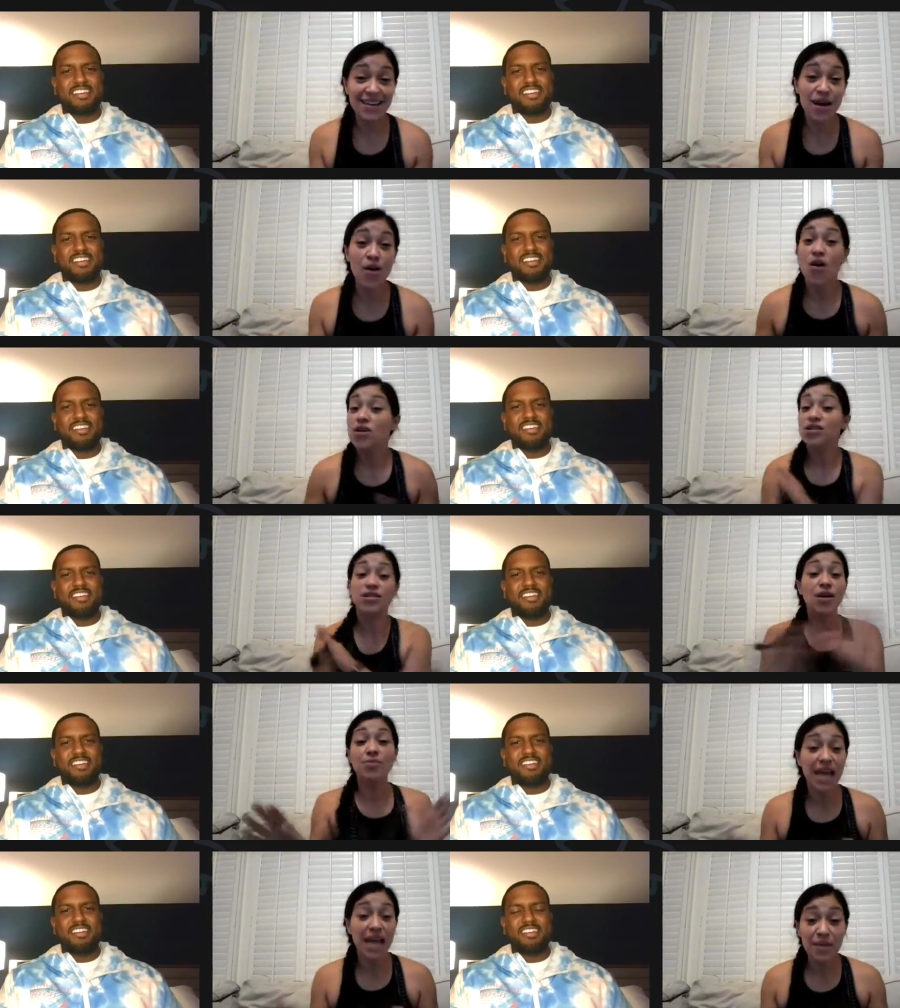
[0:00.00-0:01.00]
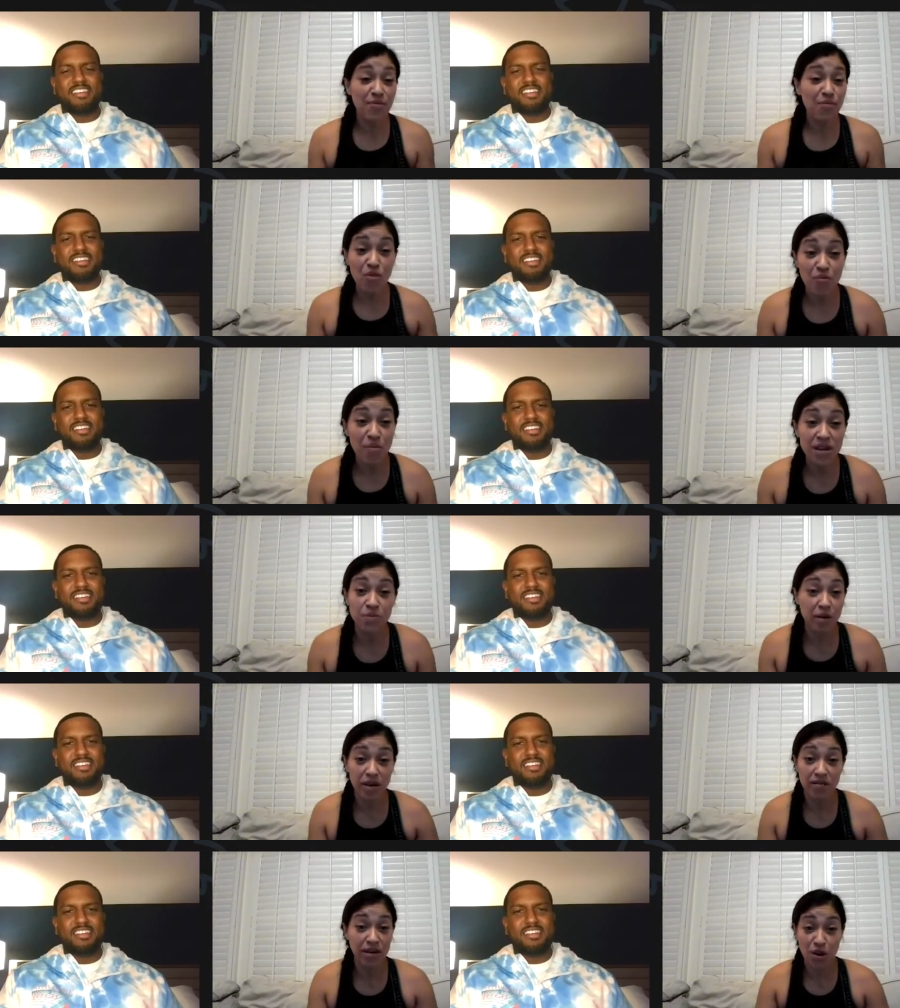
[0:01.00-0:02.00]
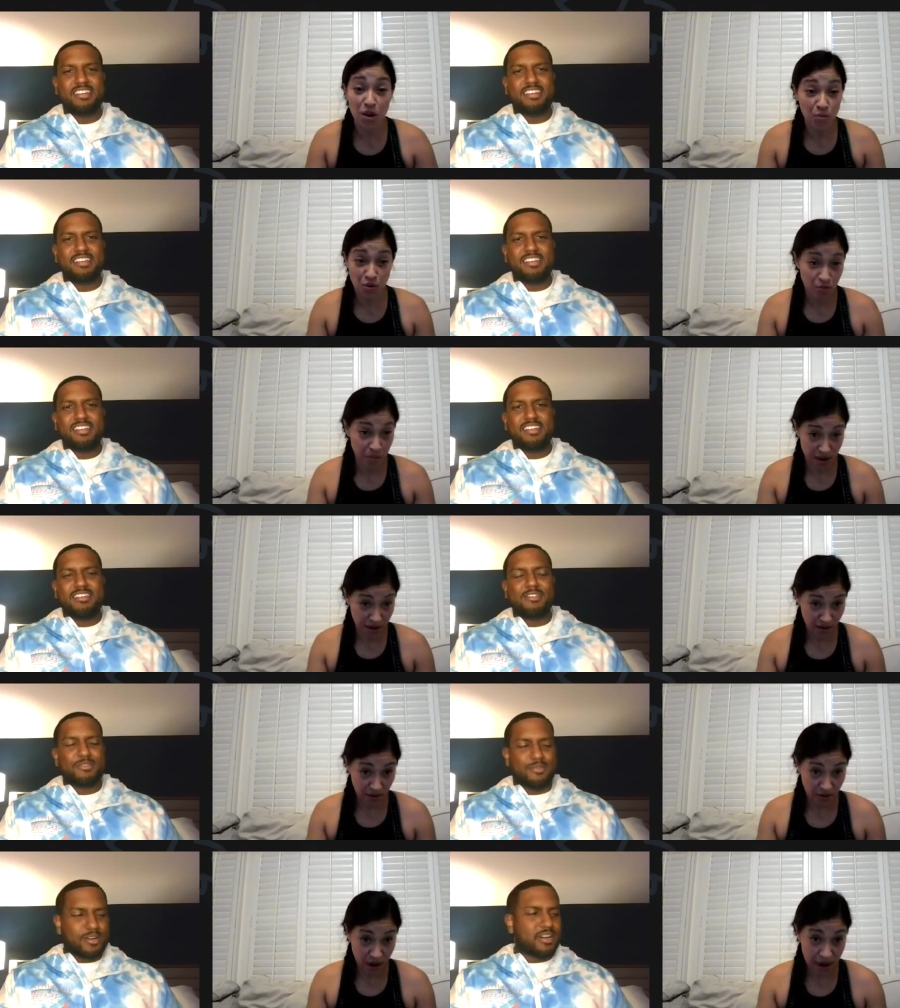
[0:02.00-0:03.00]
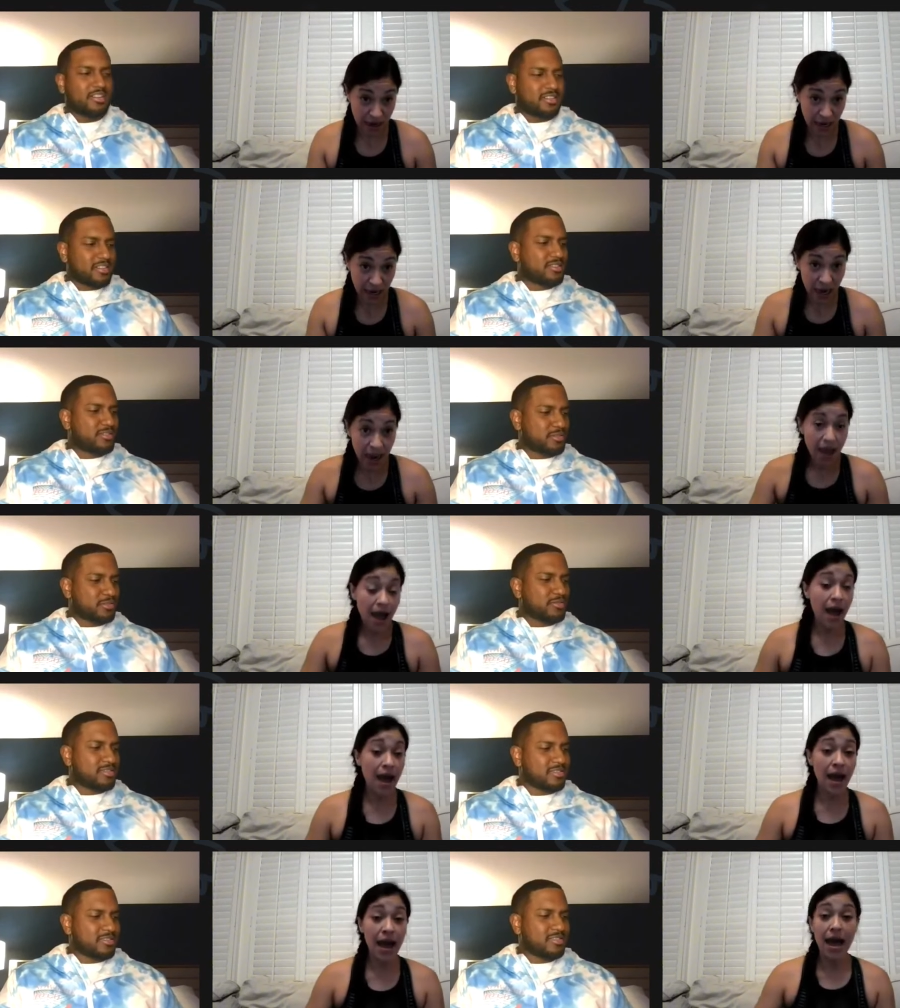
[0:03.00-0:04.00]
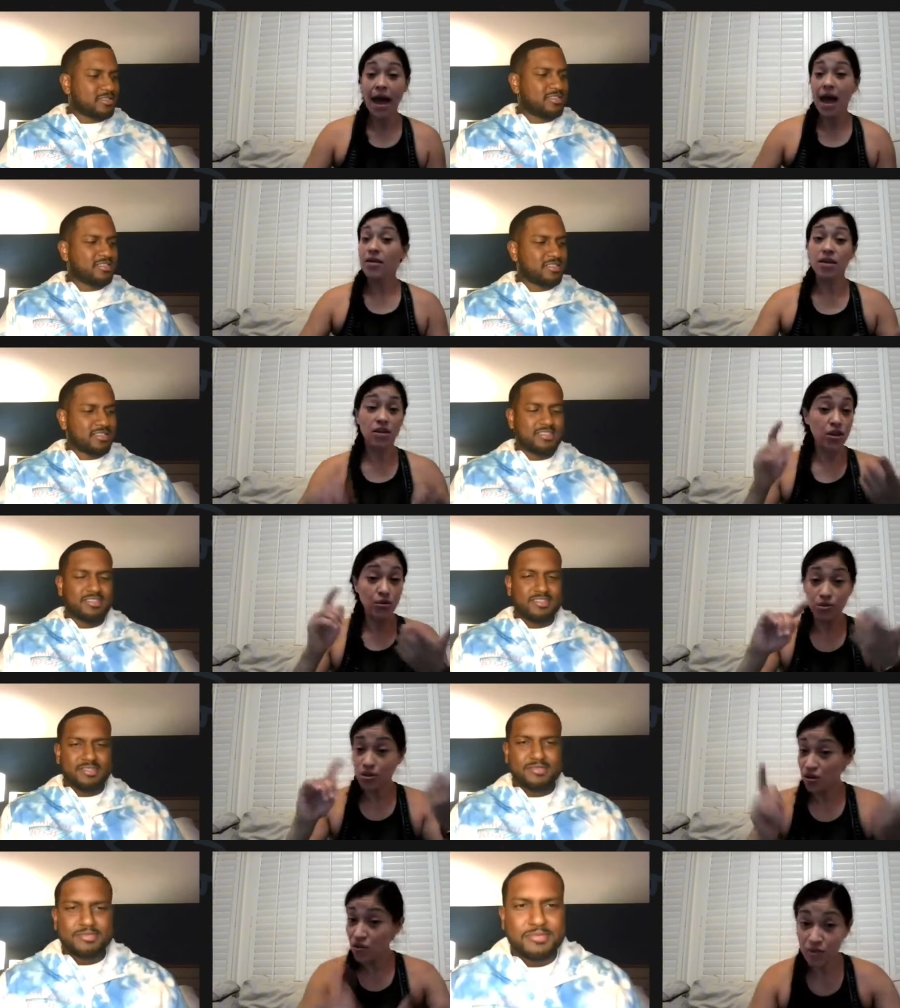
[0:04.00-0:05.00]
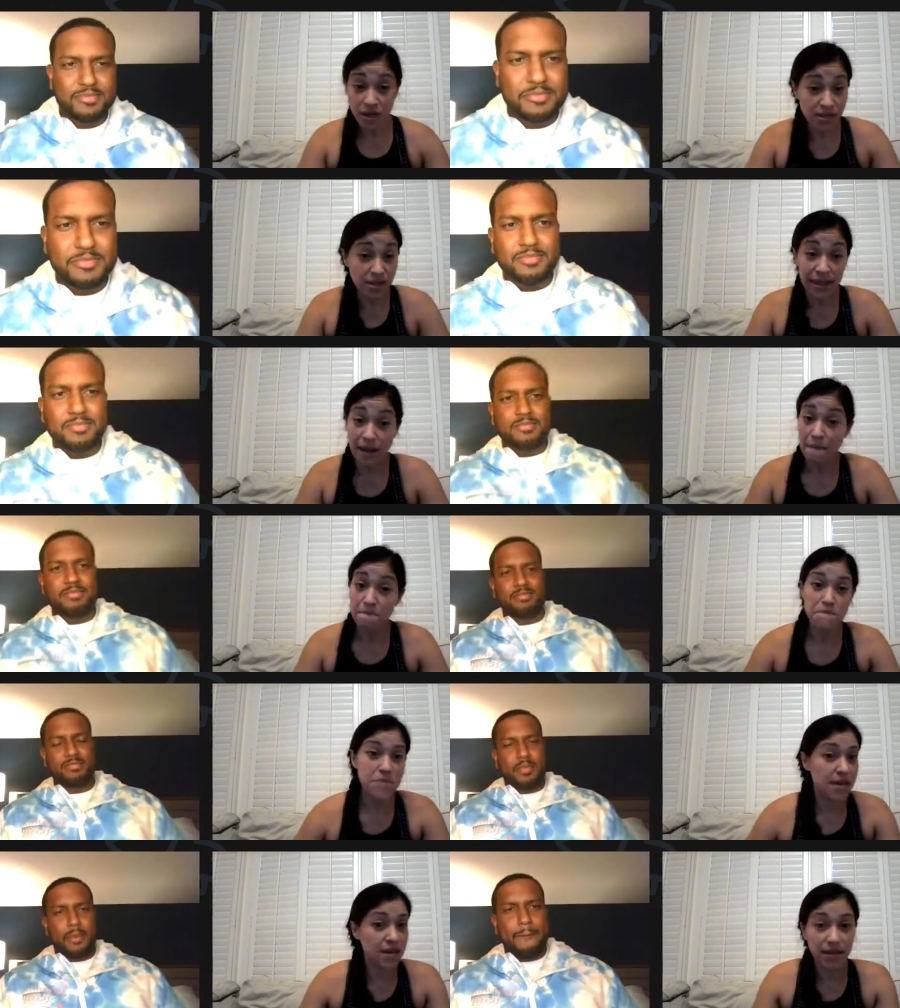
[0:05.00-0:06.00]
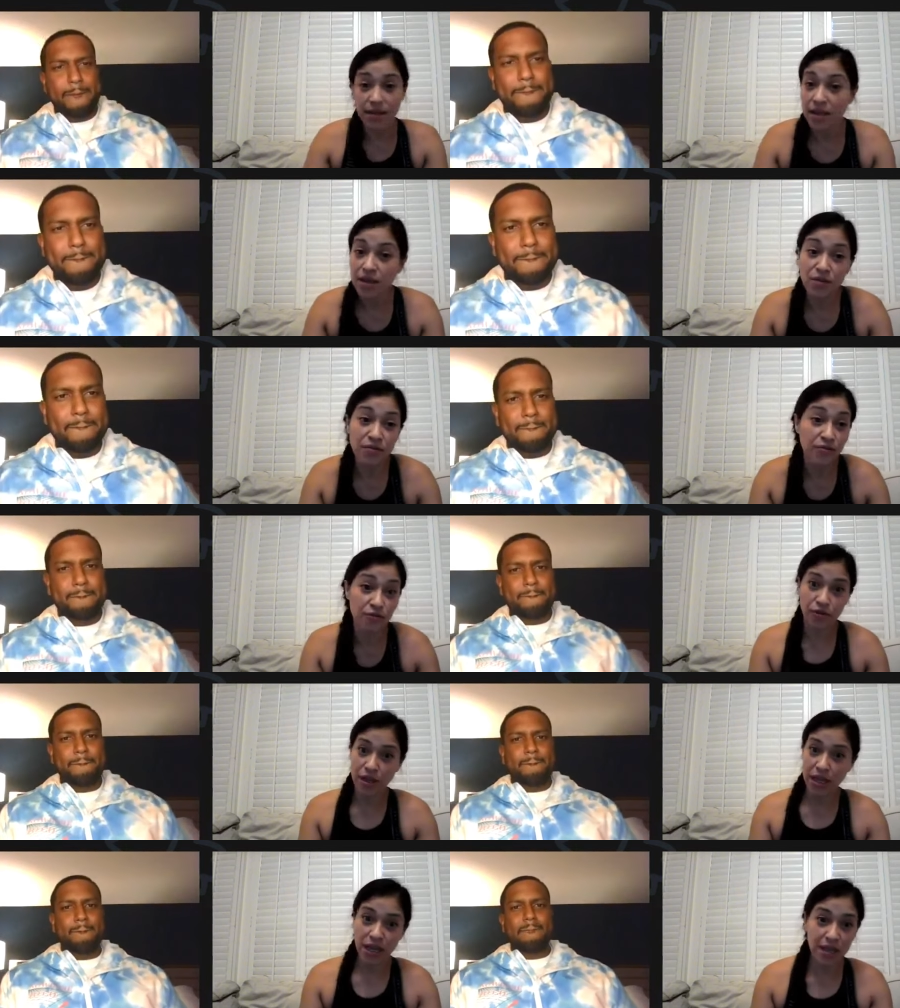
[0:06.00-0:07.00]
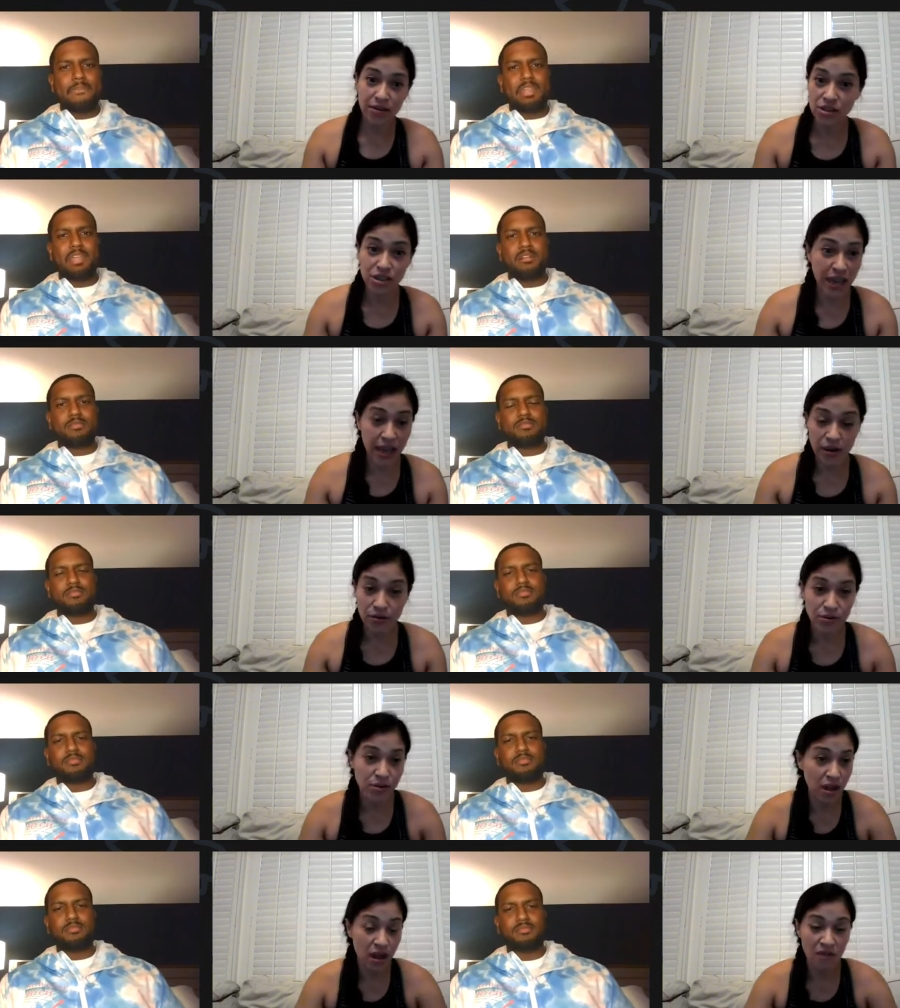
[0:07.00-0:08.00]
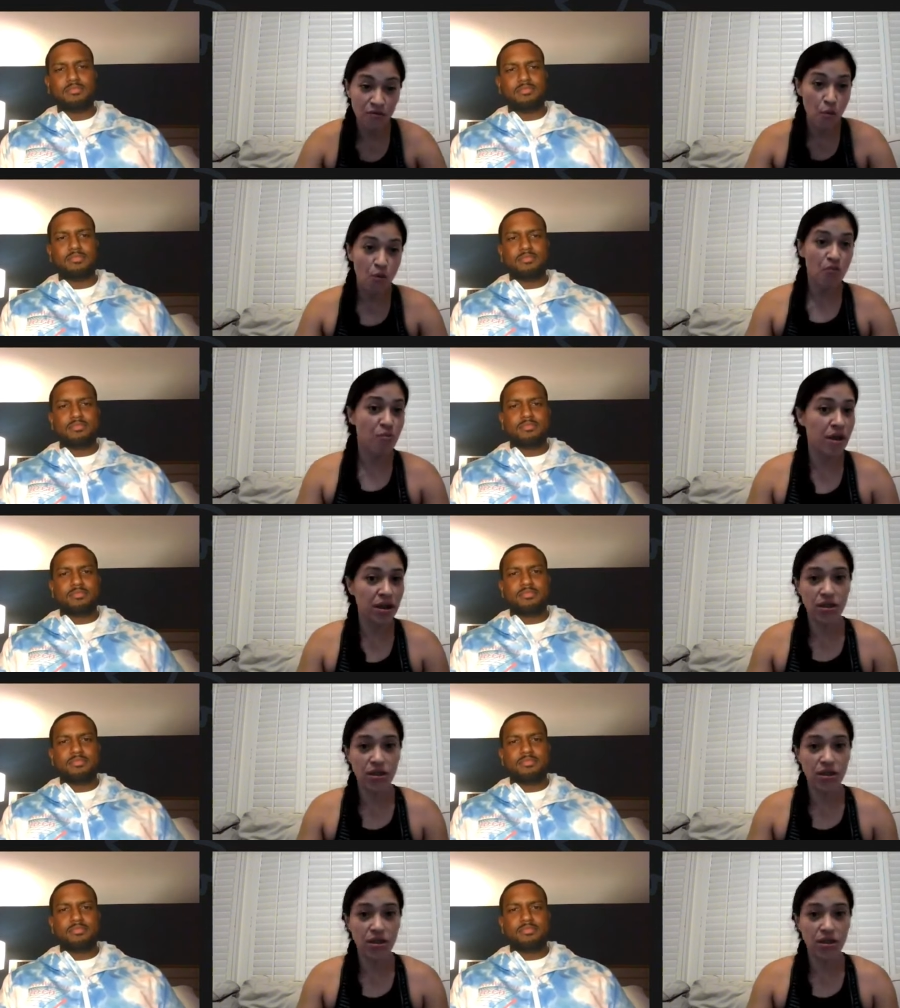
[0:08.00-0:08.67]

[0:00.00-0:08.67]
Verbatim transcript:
Speaker 1: know, some type of movement is better than no movement,
Speaker 2: right? Right. That's
Speaker 1: true. YouTube, there's like a million free channels of movement,